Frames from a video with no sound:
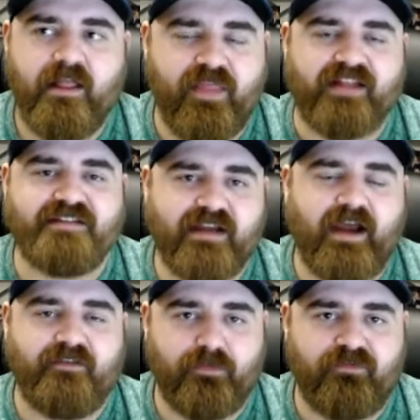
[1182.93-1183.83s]
That's the
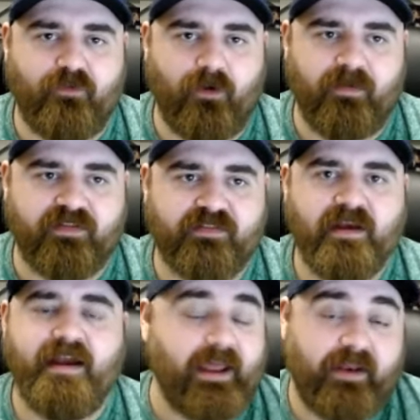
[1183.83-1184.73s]
kind of performance.
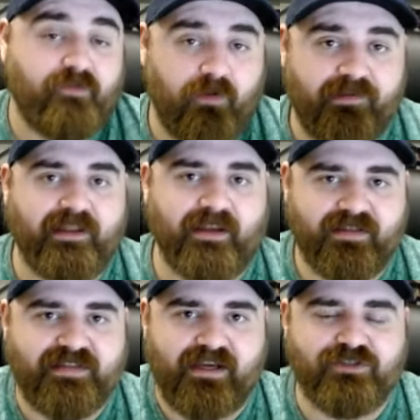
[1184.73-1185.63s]
And then, of course, leading
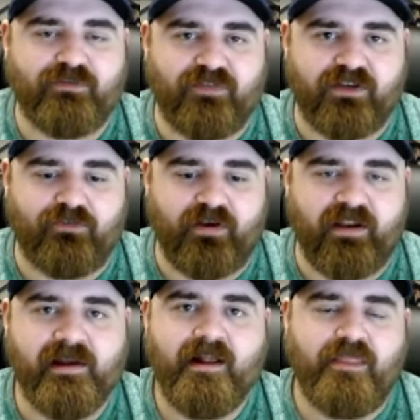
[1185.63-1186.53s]
Gonzaga to a
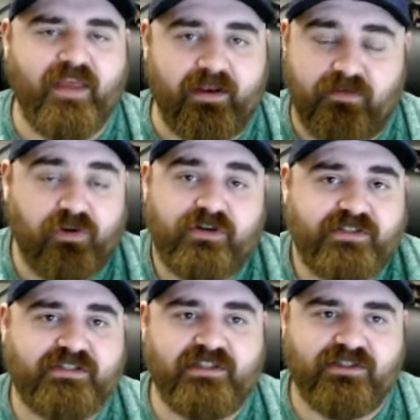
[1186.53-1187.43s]
victory that turns
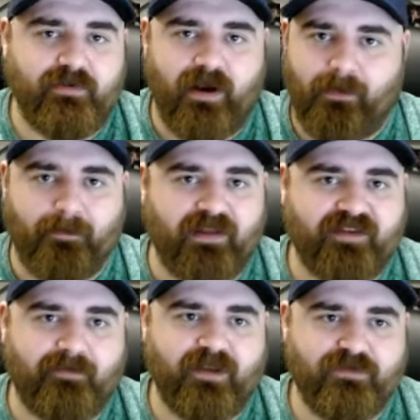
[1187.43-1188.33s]
the season around. That by the
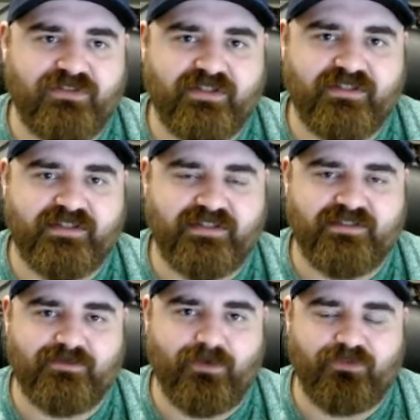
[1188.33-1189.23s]
time WCC
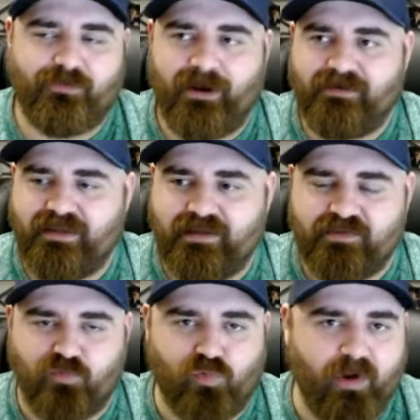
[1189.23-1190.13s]
season rolls around, he
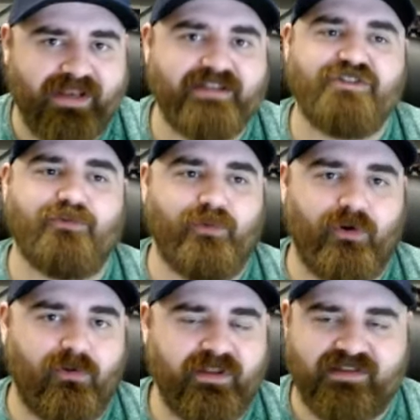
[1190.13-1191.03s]
is ready to
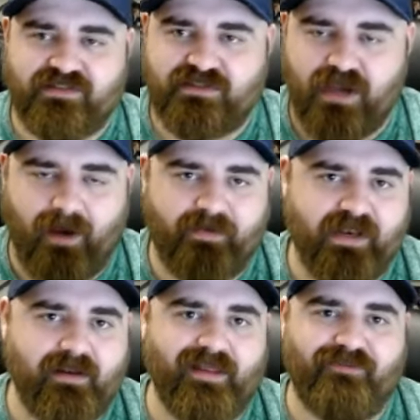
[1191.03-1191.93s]
roll. He's
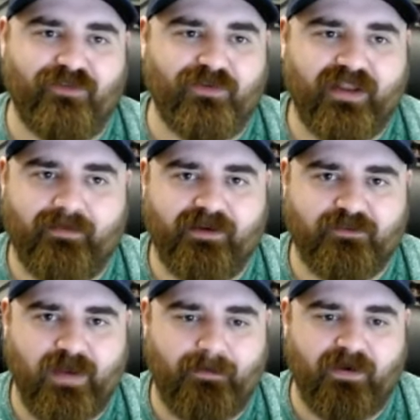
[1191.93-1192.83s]
dominant in that first game
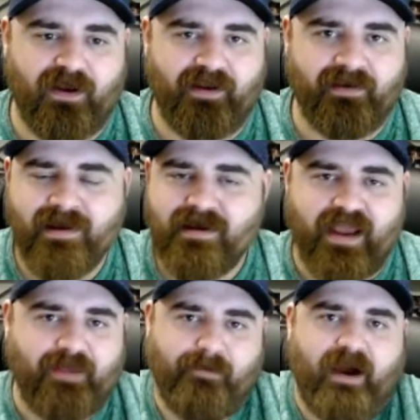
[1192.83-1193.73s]
against Pepperdine.
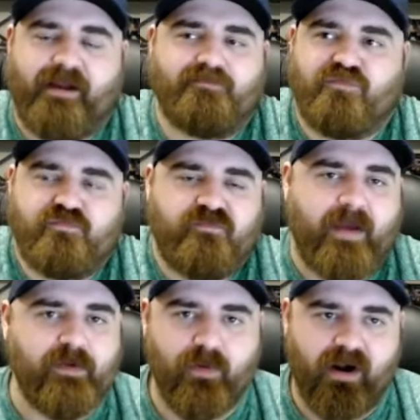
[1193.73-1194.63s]
And by
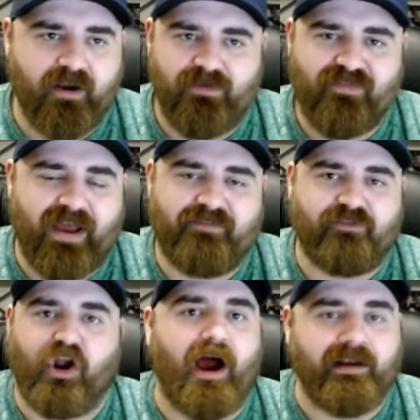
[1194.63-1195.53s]
February, we've kind of
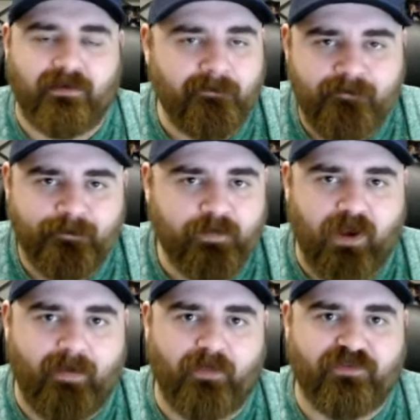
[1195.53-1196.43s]
forgotten
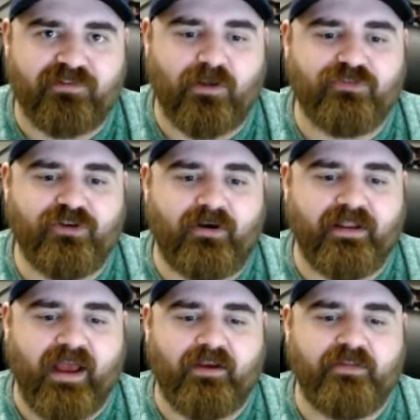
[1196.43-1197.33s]
about the slow start
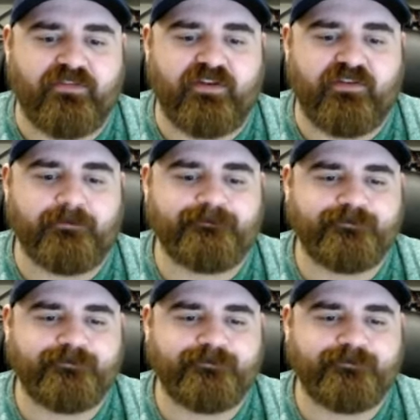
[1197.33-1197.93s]
he had to the season.